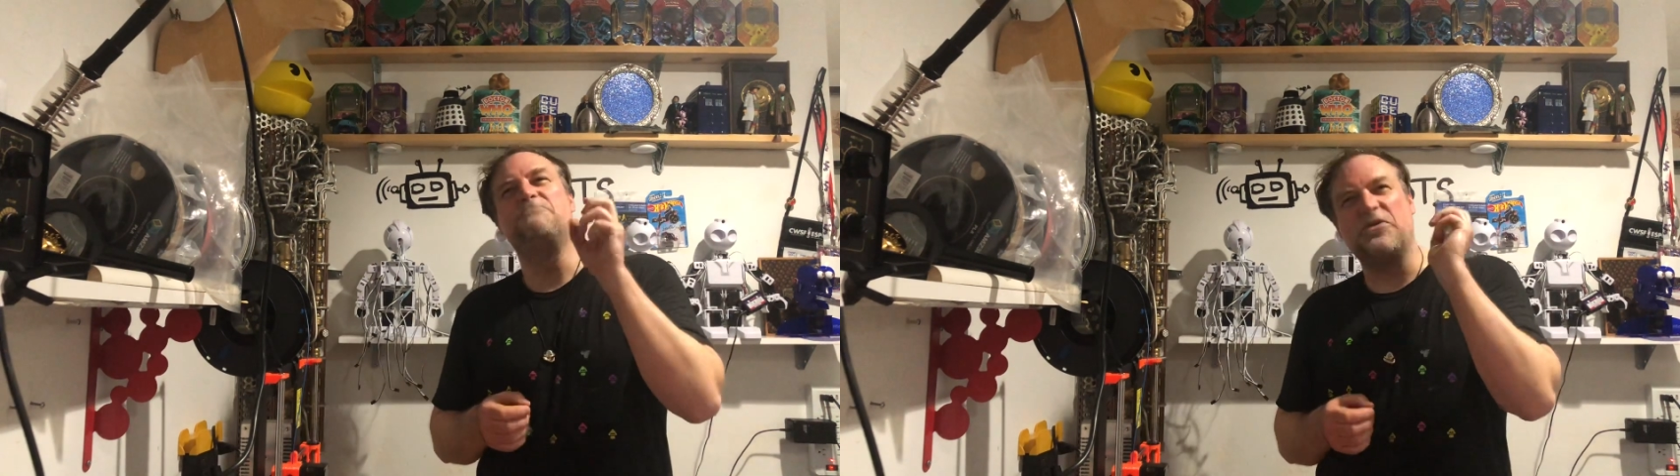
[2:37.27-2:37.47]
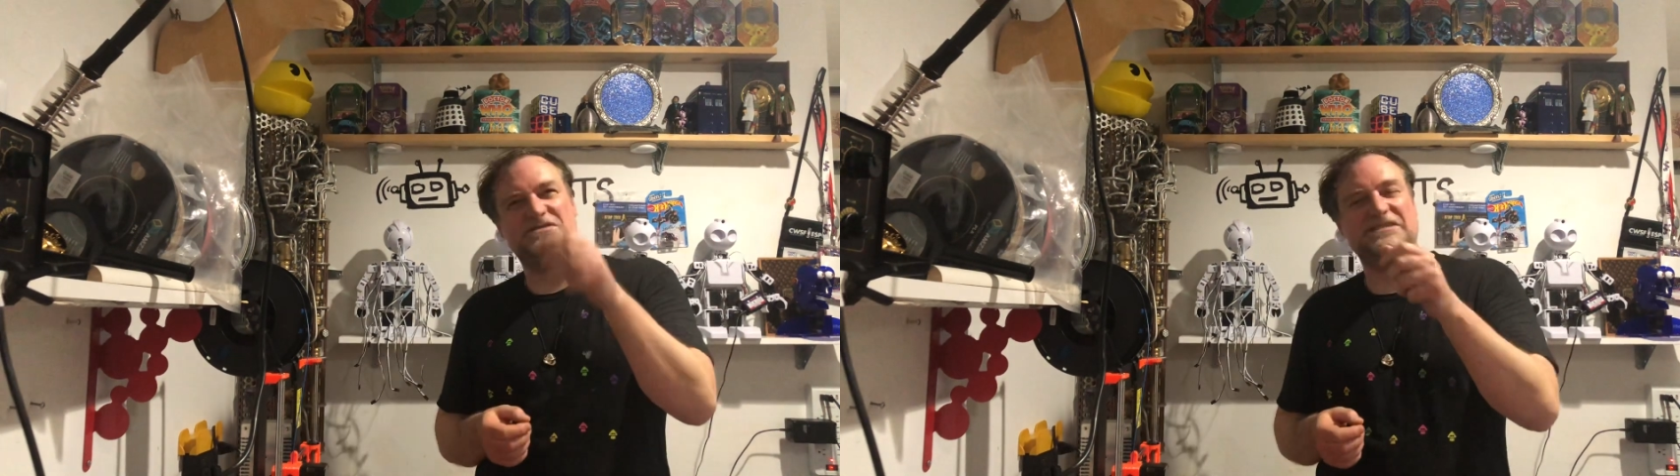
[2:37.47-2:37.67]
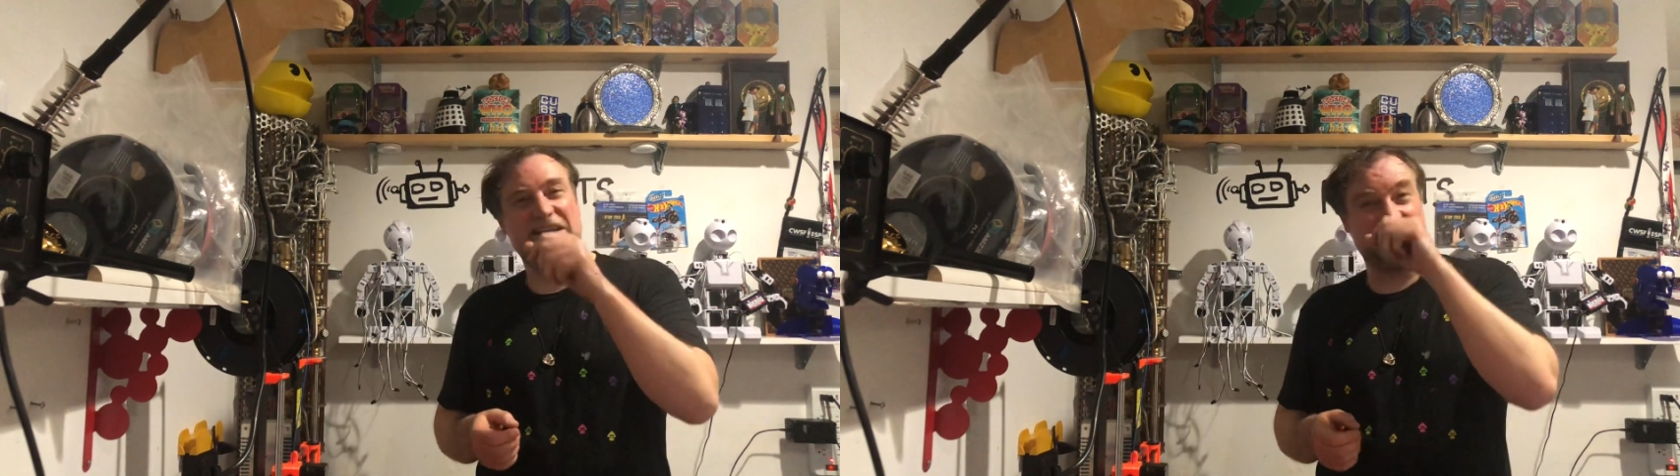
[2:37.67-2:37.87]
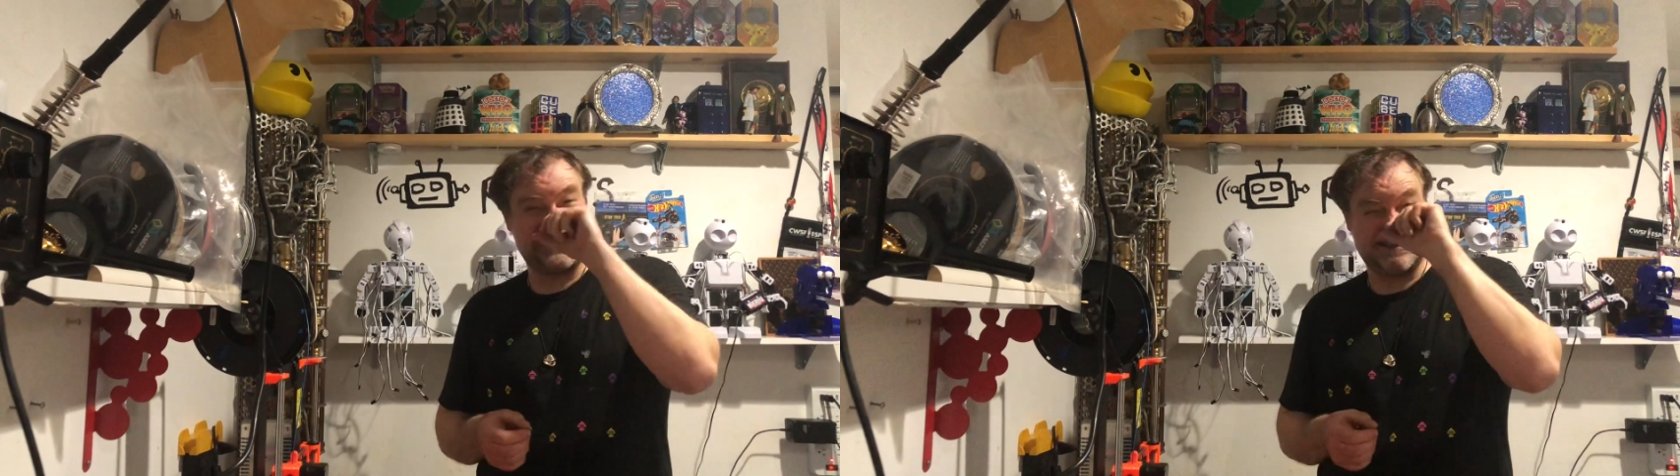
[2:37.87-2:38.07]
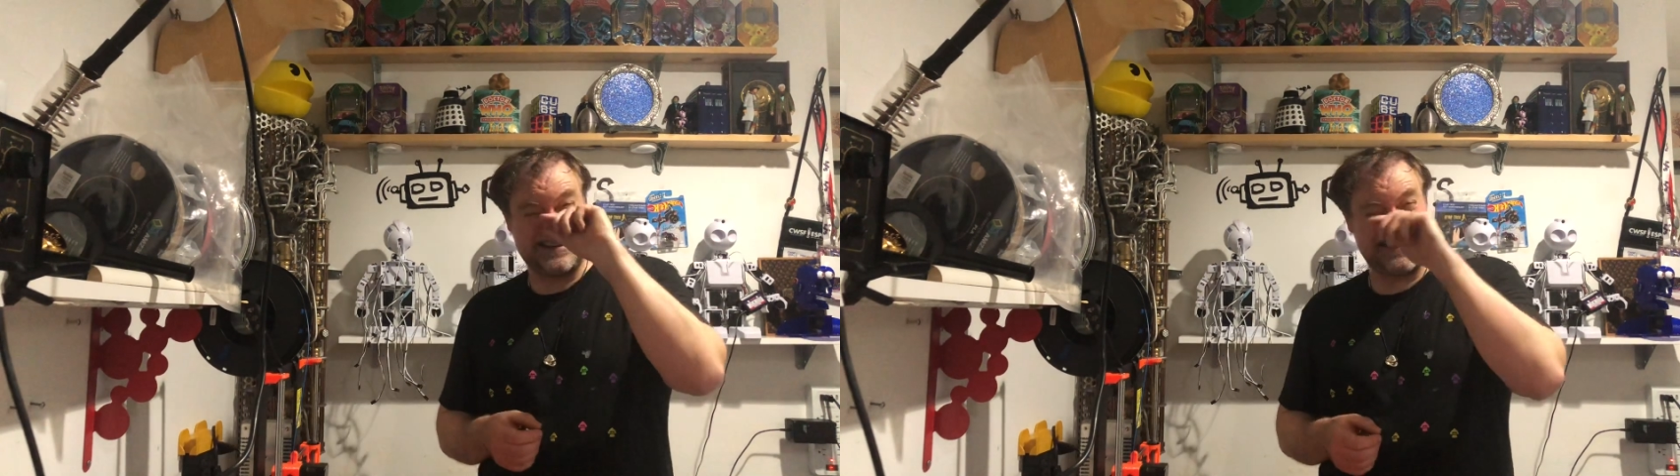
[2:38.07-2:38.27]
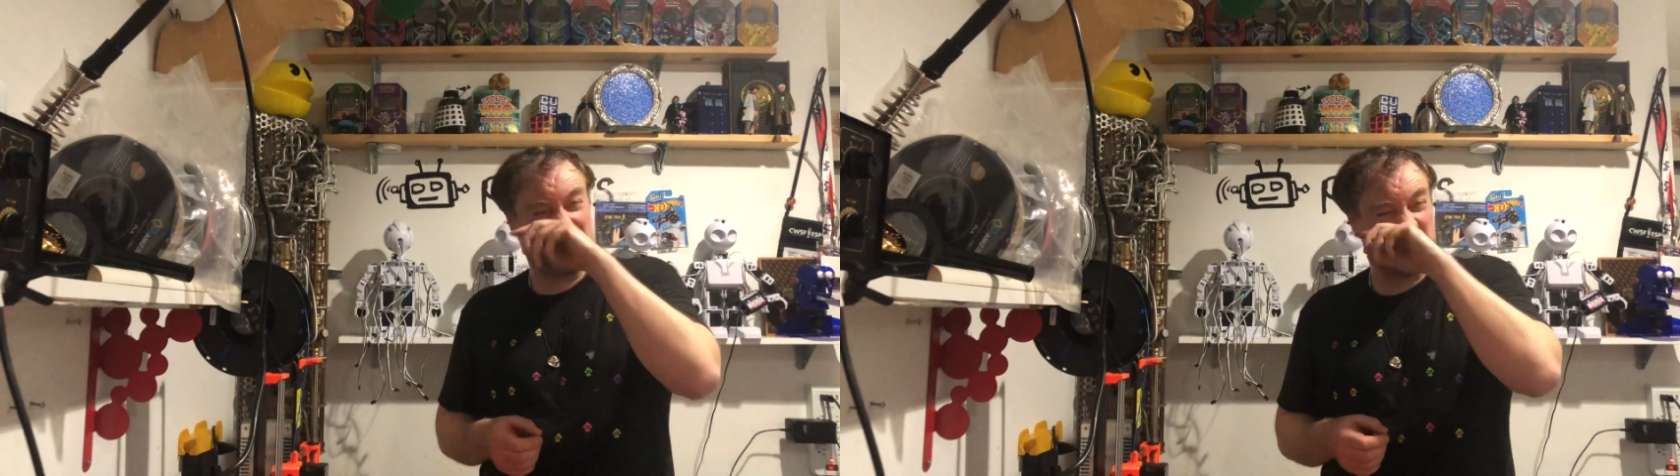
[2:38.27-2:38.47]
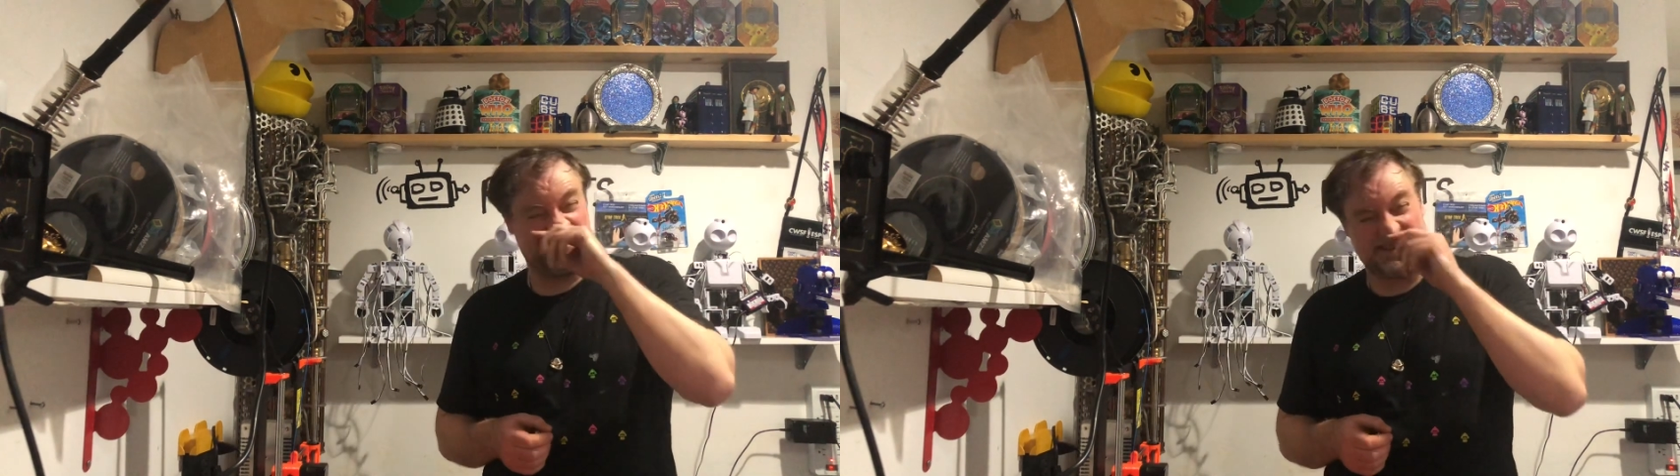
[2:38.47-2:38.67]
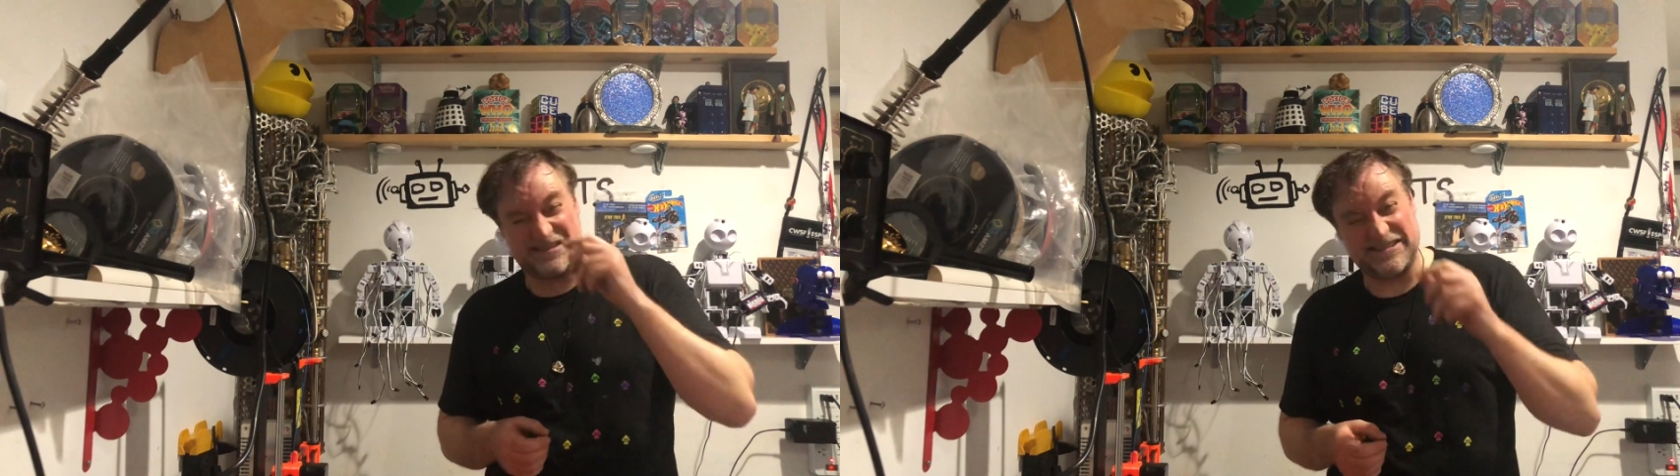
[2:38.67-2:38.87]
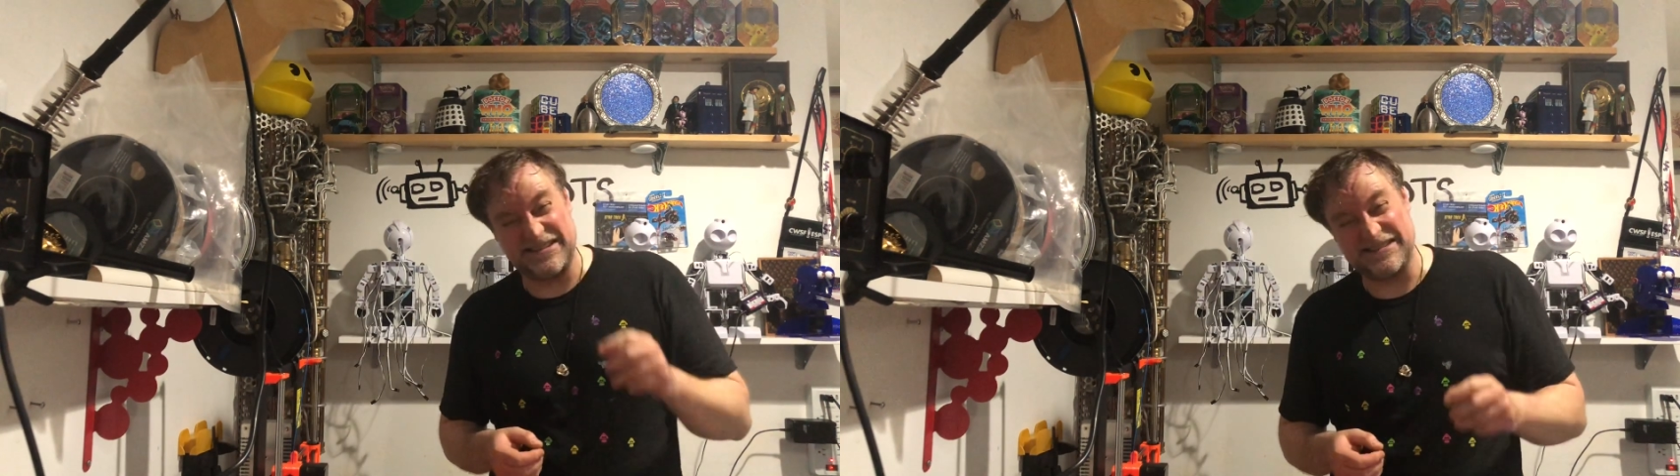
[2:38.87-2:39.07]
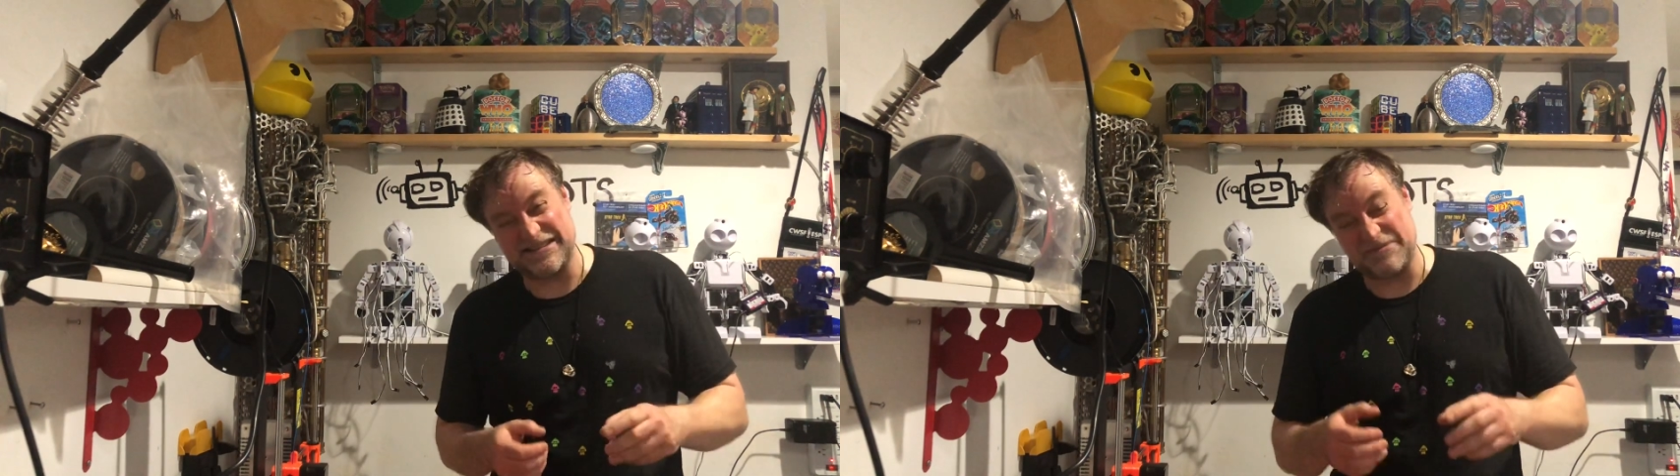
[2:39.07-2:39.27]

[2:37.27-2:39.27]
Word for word: both set at six resistance just